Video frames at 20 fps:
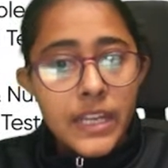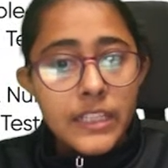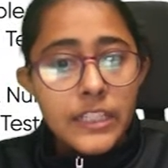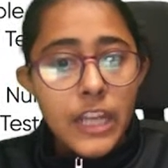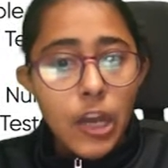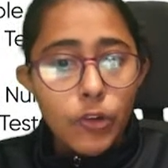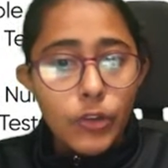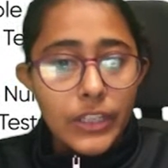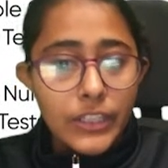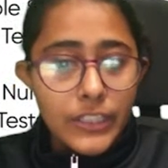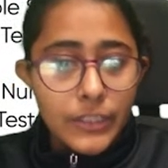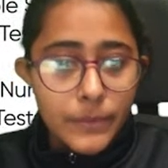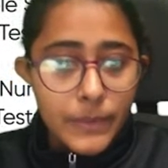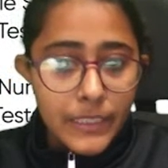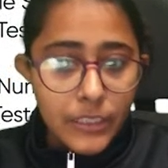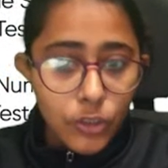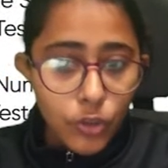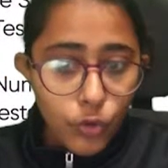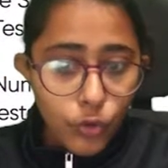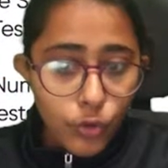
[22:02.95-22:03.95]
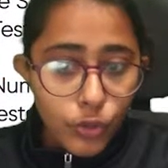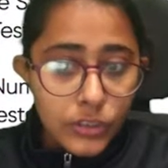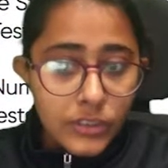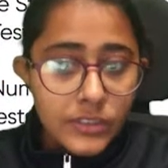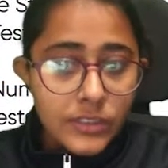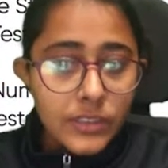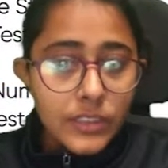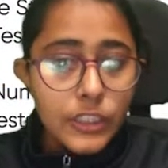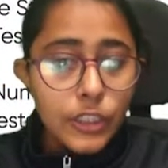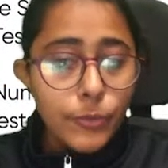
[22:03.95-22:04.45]
downloadable
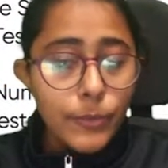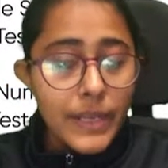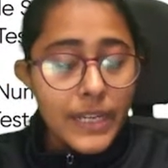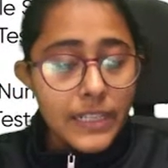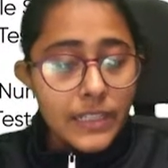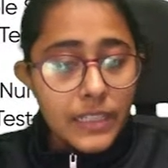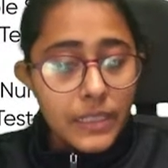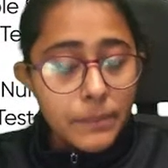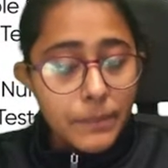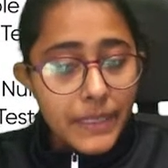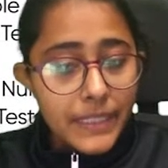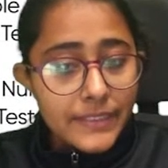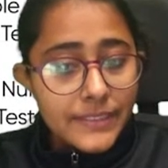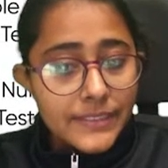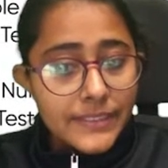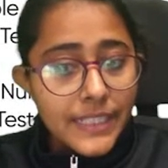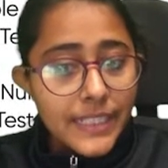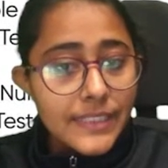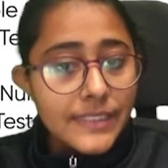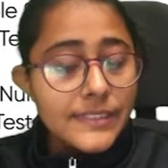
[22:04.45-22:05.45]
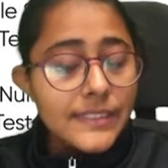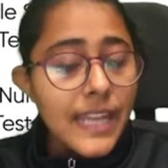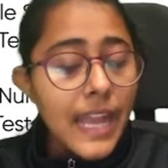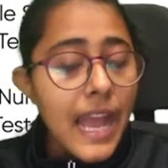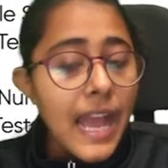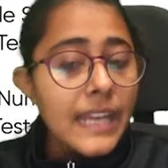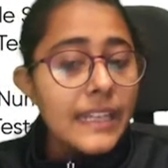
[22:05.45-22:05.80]
notes, numerical based test, and